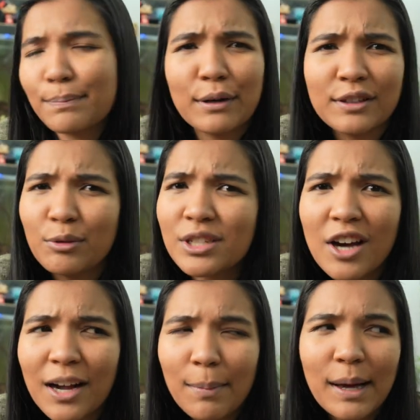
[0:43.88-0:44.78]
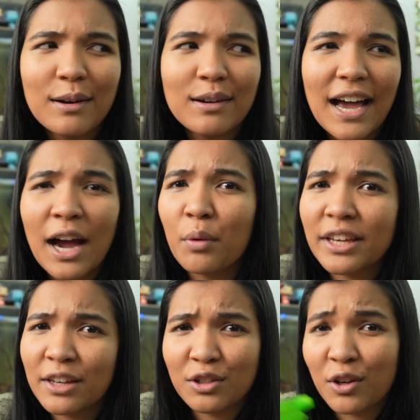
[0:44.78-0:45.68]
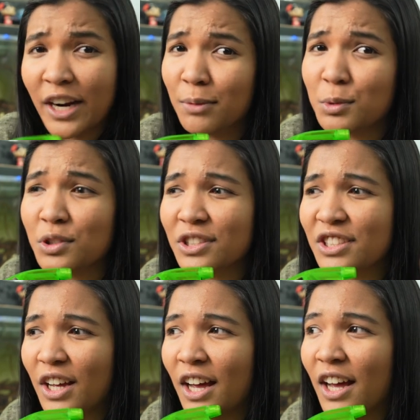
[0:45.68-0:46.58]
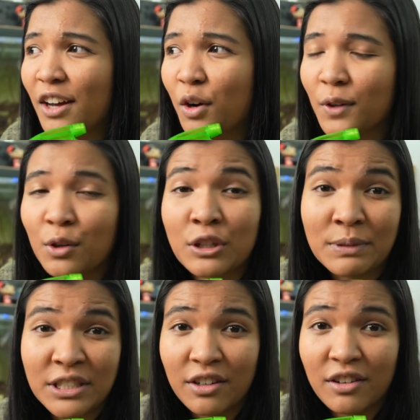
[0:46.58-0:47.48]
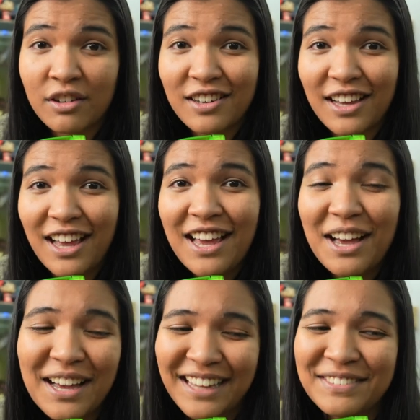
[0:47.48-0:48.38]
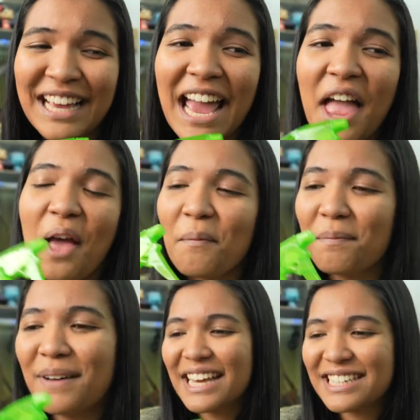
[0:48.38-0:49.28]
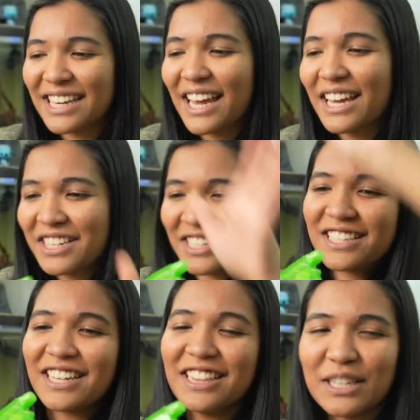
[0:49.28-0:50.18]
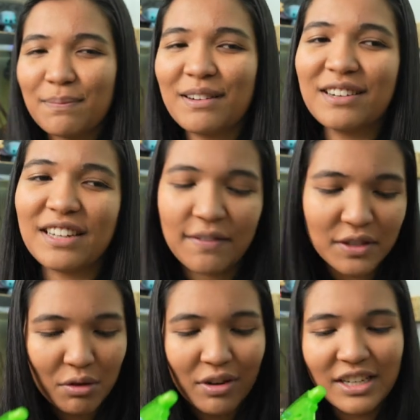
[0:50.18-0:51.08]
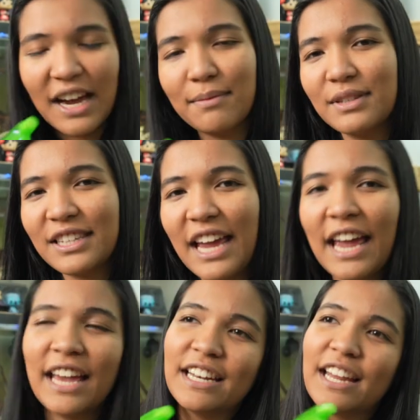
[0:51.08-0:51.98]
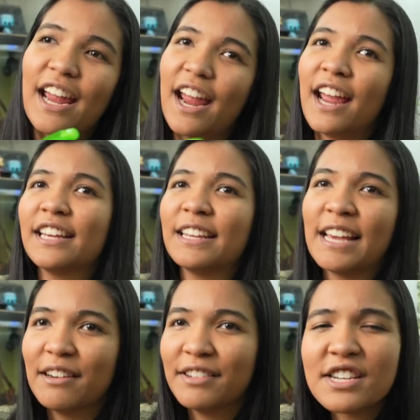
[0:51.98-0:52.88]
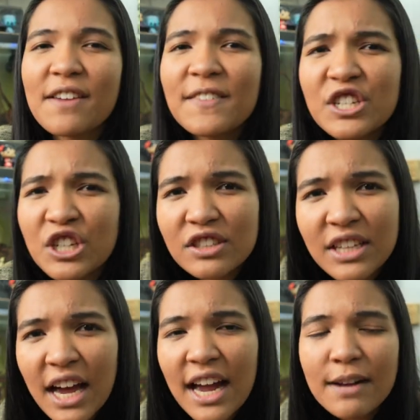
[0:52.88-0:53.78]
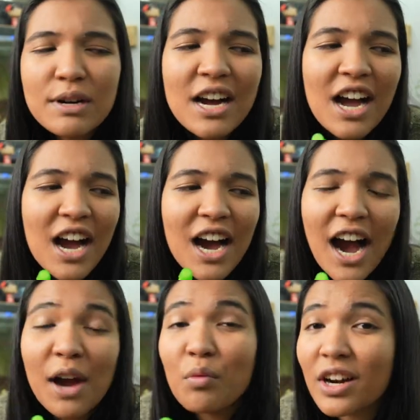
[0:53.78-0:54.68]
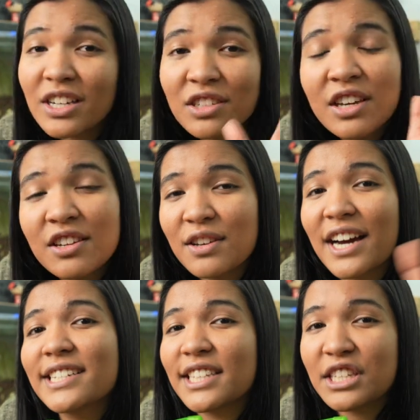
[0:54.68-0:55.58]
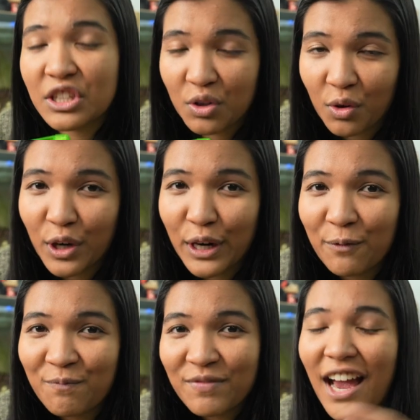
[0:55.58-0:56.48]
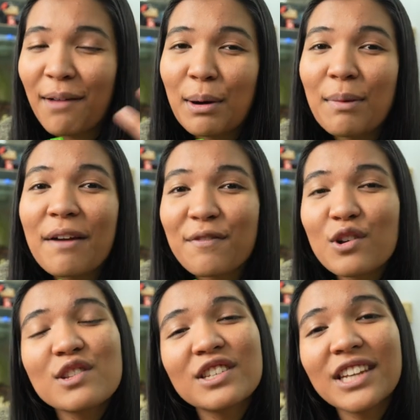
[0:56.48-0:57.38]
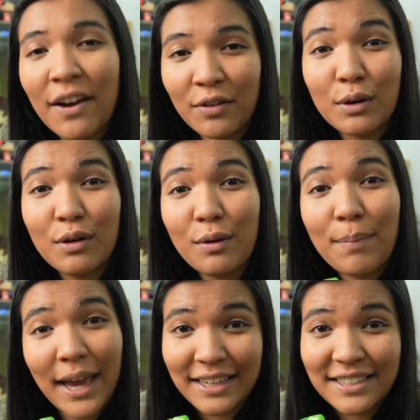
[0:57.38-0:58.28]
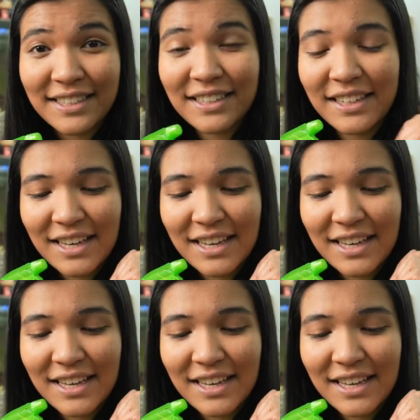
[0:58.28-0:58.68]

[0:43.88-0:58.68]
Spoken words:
apparently we talk about how we killed our animals over Christmas dinner. But just in the spirit of story times and hanging out and just having a chill time, I wanted to tell you guys this story about my first ever pet.